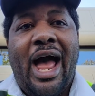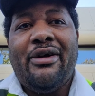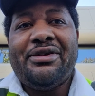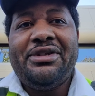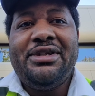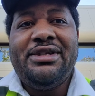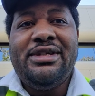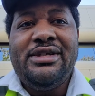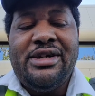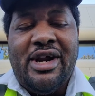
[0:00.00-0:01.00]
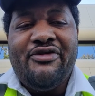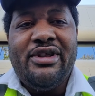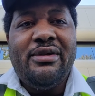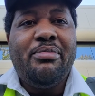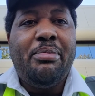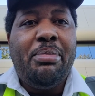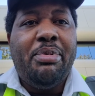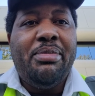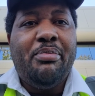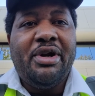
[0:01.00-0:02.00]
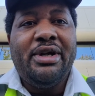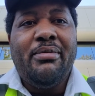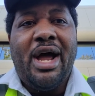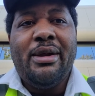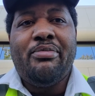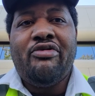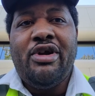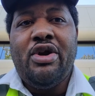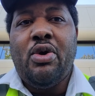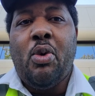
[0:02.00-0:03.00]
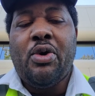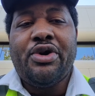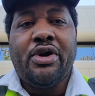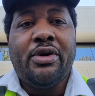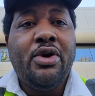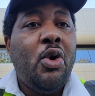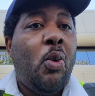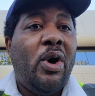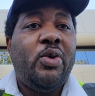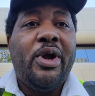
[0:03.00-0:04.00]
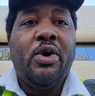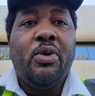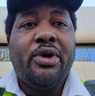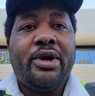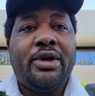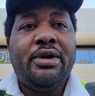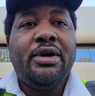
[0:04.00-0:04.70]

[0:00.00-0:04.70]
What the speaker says: I'll definitely put in my pre-order one way or